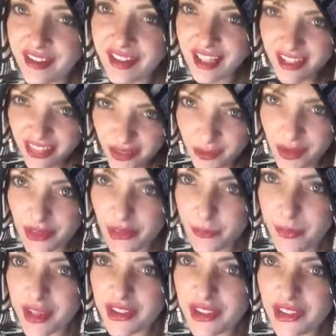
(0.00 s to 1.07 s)
Get the
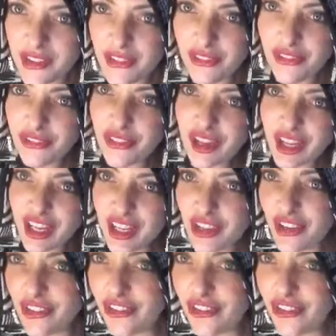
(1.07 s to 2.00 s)
respect you freaking